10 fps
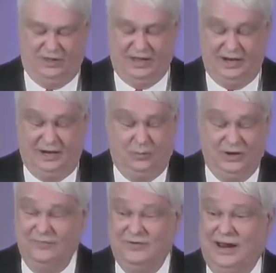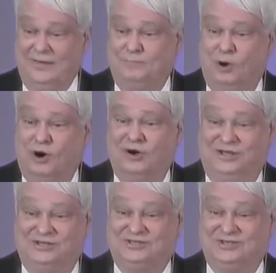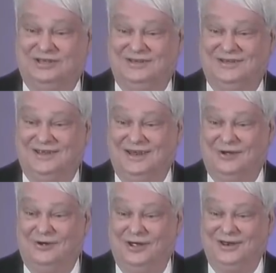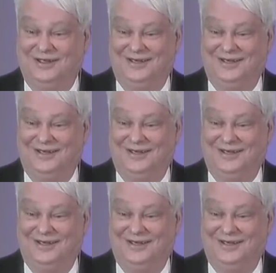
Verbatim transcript: that. And we're even going to have parties. Isn't that great?